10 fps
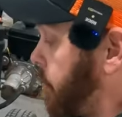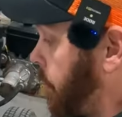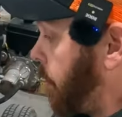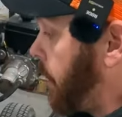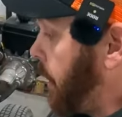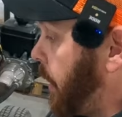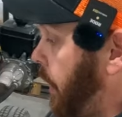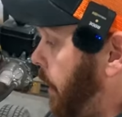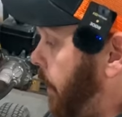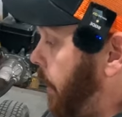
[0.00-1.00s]
So
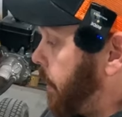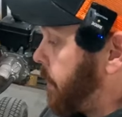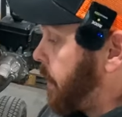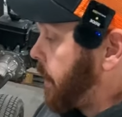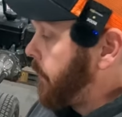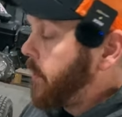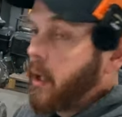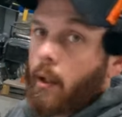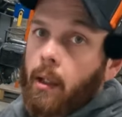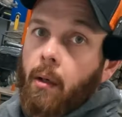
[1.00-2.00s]
uh, to get a
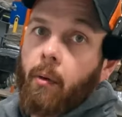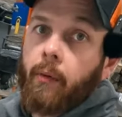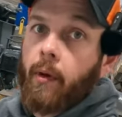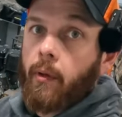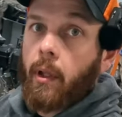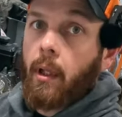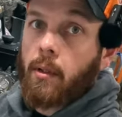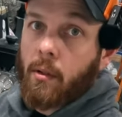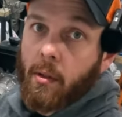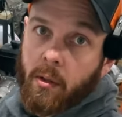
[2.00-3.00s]
conveyor, to get rid of everything,
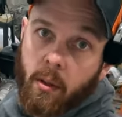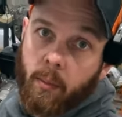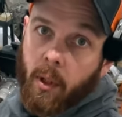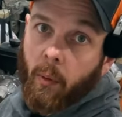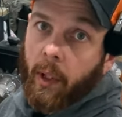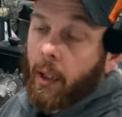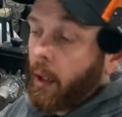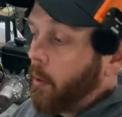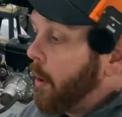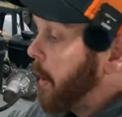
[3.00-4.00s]
is just gonna be the way to
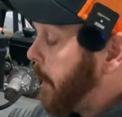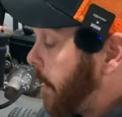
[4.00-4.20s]
go.